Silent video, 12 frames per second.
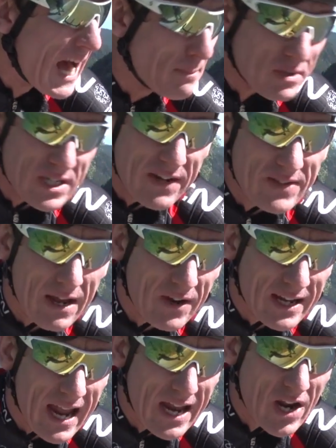at perceived
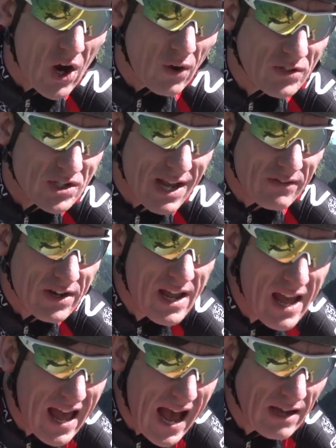effort again of 7
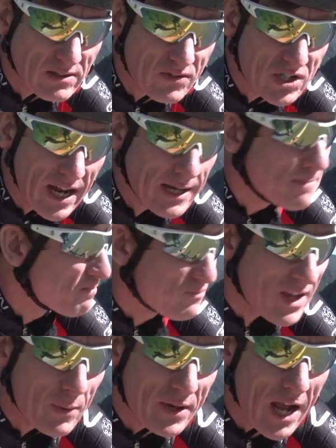out of 10.
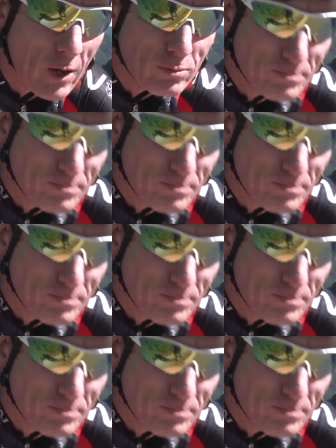Here we go.